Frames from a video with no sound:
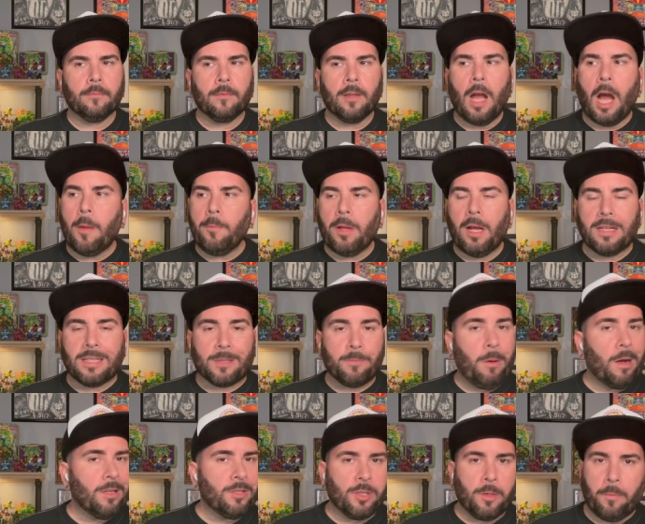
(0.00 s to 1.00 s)
I'm not
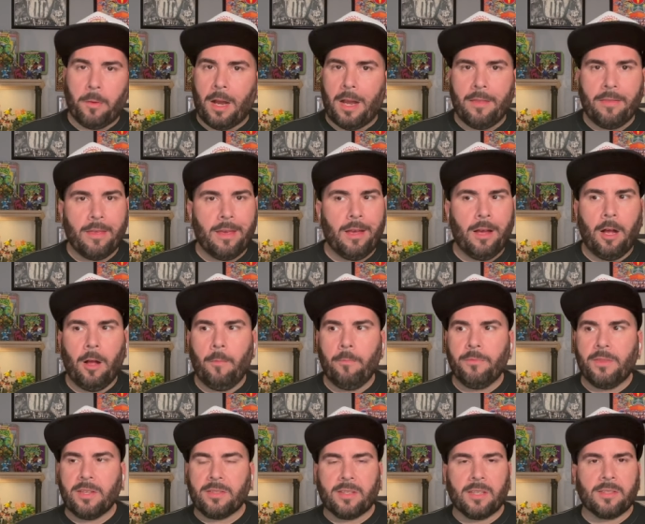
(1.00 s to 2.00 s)
sponsored by them.
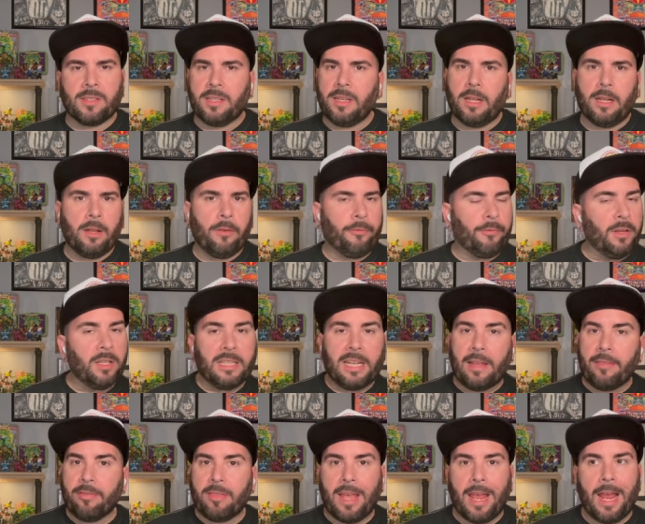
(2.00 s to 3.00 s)
This isn't an
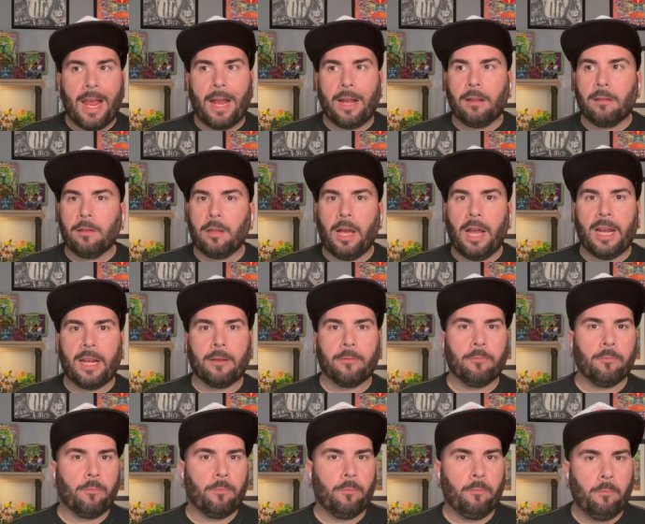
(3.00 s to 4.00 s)
affiliate thing like
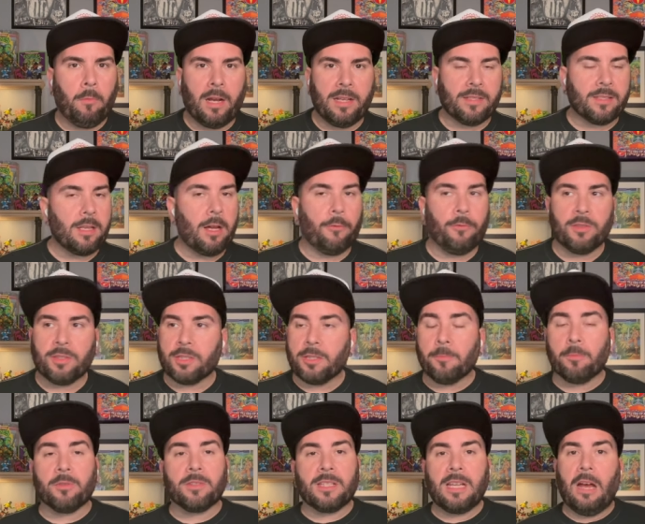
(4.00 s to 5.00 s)
my stuff with
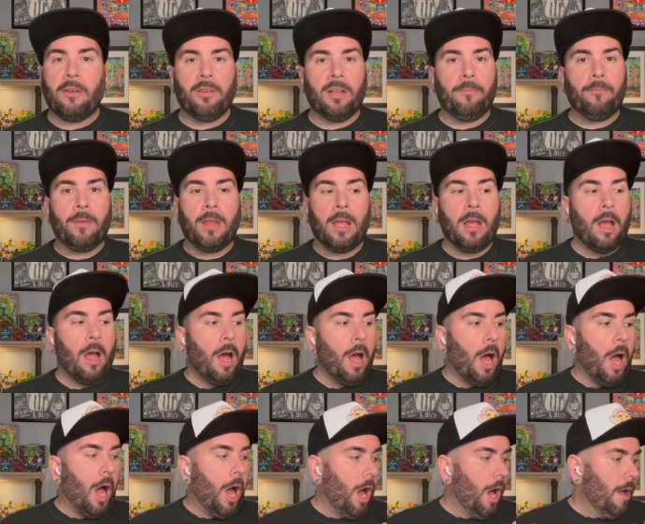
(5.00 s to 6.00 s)
Super 7.
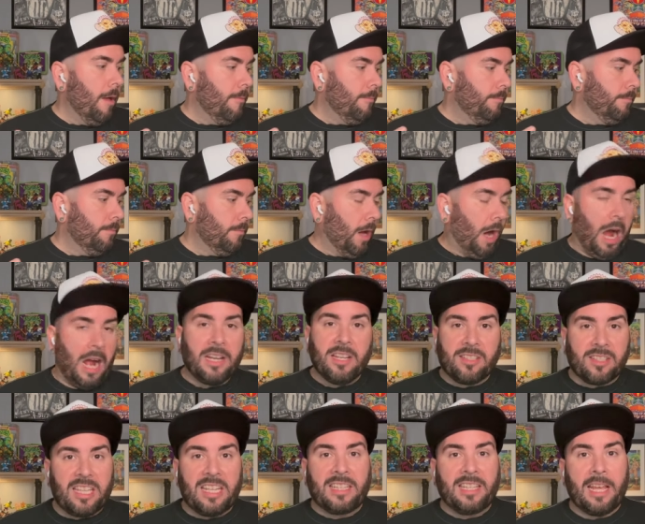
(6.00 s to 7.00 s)
I
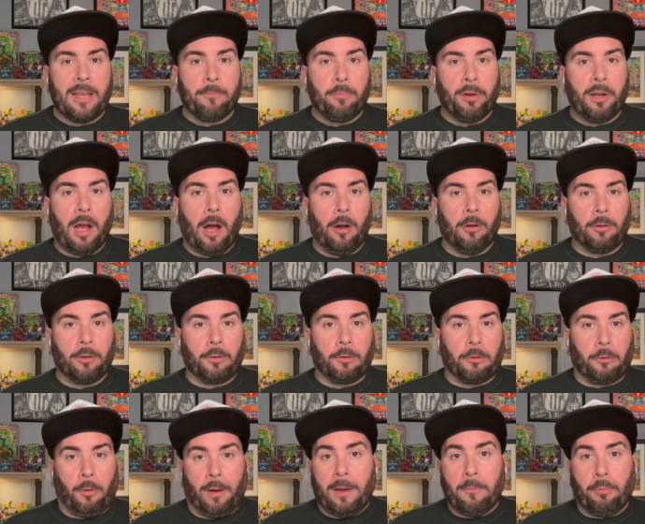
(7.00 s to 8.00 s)
just think they put
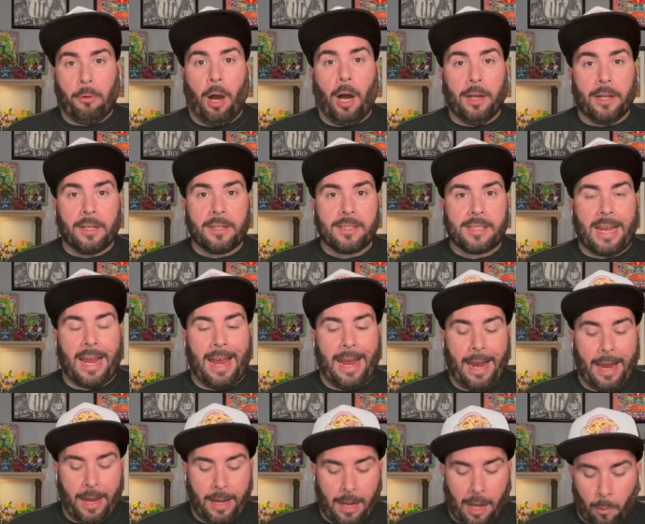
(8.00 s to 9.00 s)
out great products
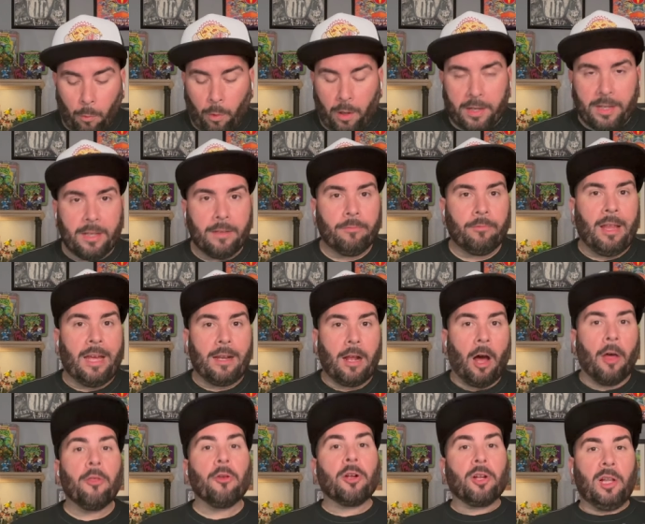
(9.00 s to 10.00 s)
and I wanted to let
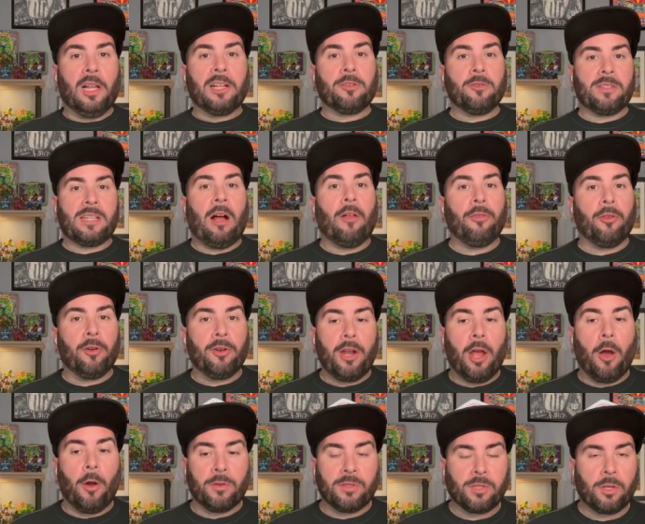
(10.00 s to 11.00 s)
other collectors out there
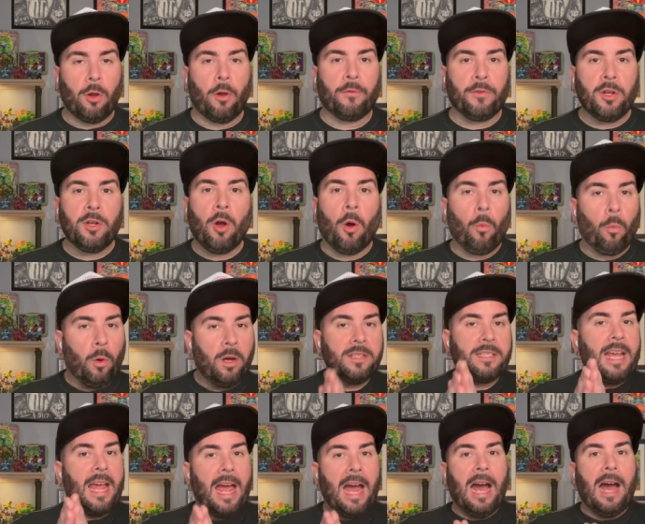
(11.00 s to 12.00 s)
know. So if you don't want
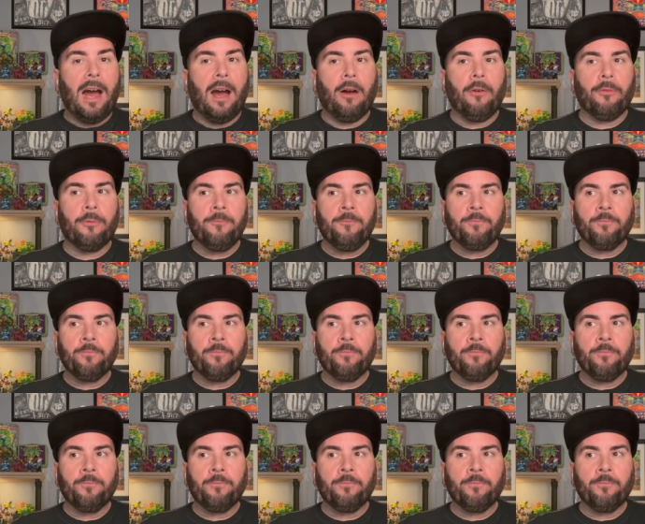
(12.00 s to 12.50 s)
to have